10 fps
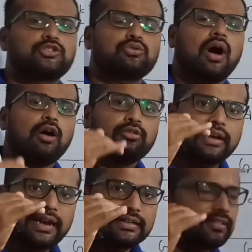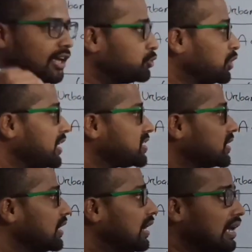is to how to get the
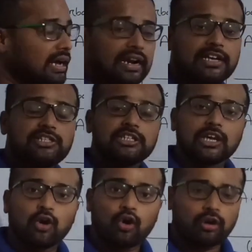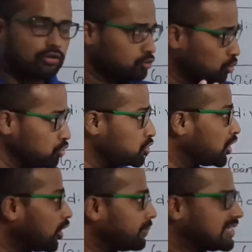education, rising
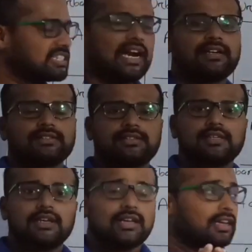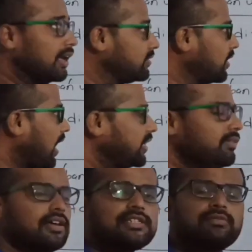socio-economic status. In the
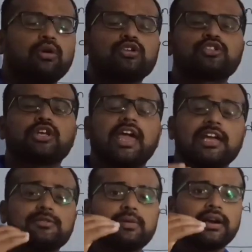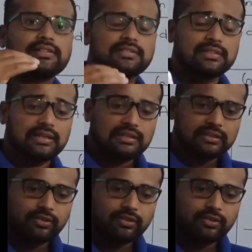Adivasi wants as far as